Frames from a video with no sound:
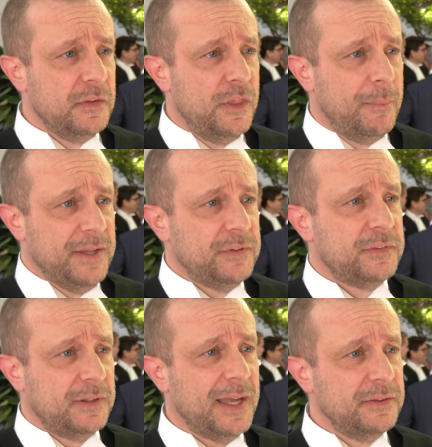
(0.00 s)
the
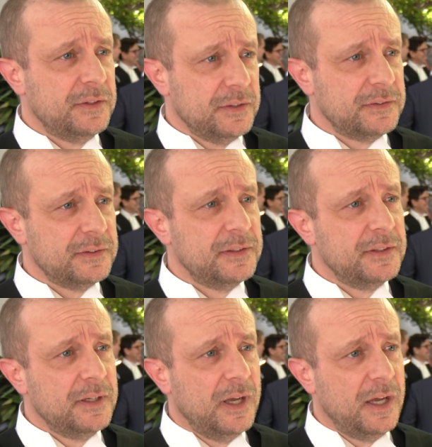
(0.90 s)
best candidate
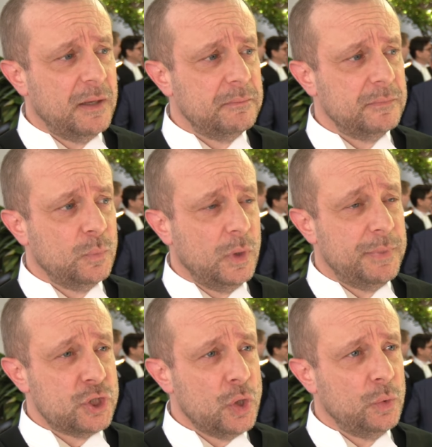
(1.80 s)
um, will
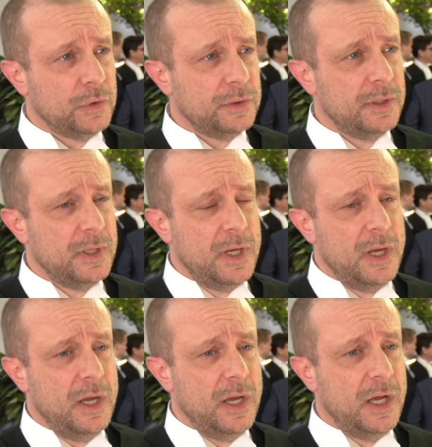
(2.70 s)
be chosen.
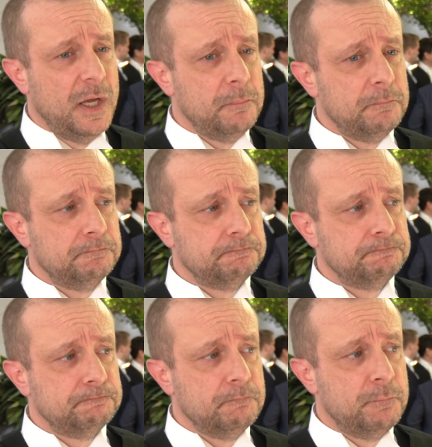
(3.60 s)
Um,
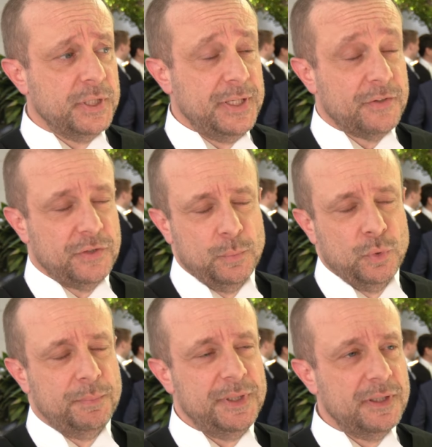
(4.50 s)
but yes, it
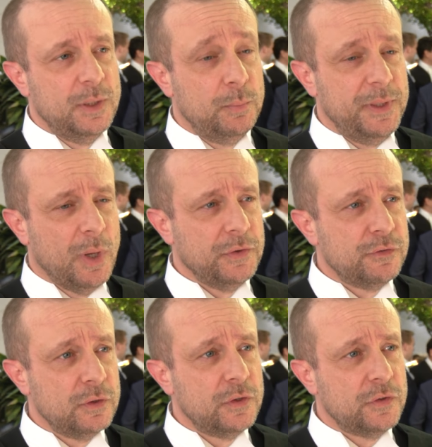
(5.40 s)
would be it would be
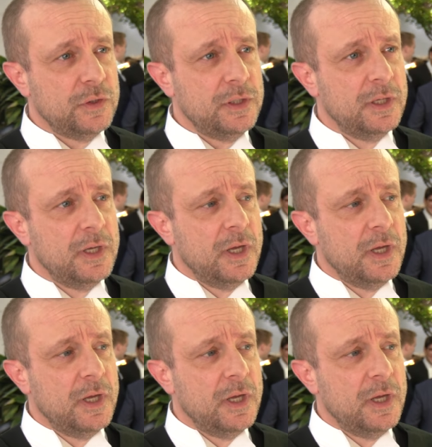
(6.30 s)
wonderful to see